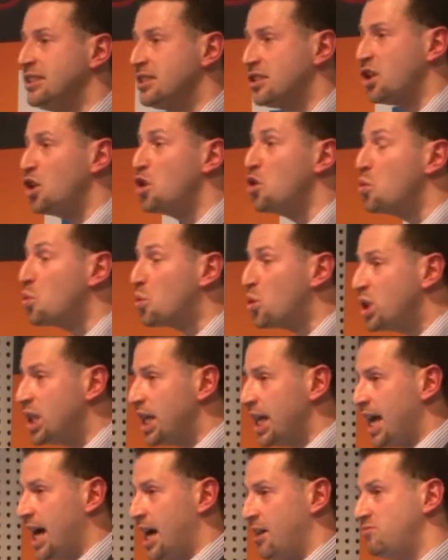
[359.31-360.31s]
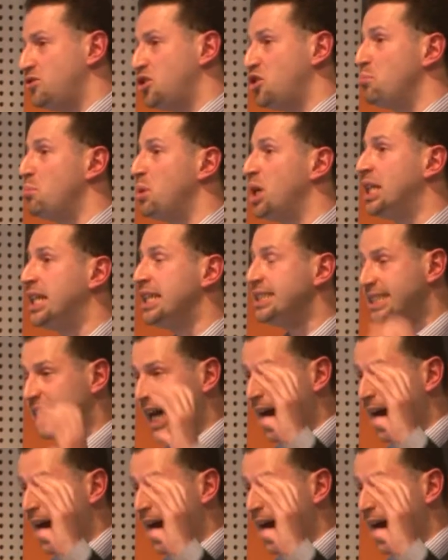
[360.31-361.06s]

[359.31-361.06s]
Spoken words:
is you really have to be in the